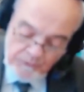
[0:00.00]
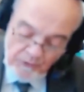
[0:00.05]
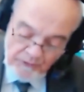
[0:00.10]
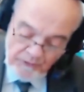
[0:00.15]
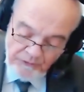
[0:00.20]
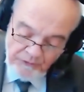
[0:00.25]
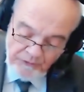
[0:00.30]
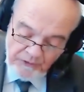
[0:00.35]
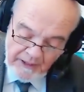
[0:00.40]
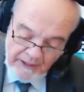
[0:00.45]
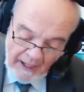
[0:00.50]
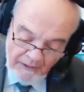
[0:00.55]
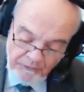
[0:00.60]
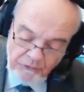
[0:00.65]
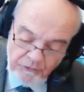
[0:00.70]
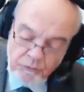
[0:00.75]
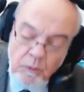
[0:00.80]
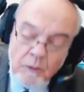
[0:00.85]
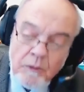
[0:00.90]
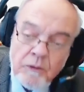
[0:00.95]
is a
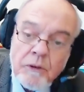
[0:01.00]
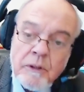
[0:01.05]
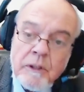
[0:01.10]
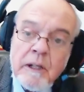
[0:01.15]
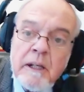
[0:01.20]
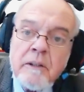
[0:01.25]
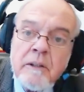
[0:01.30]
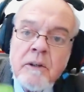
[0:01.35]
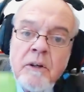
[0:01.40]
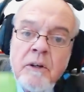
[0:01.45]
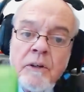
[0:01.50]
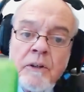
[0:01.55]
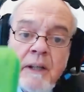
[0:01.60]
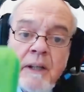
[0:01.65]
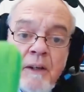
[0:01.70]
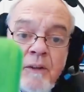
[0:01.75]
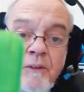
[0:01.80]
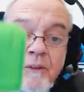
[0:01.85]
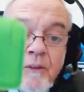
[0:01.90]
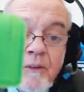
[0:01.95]
gas, one of the inert
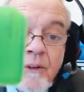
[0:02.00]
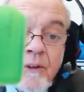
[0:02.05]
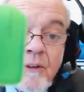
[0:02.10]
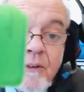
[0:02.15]
gases, I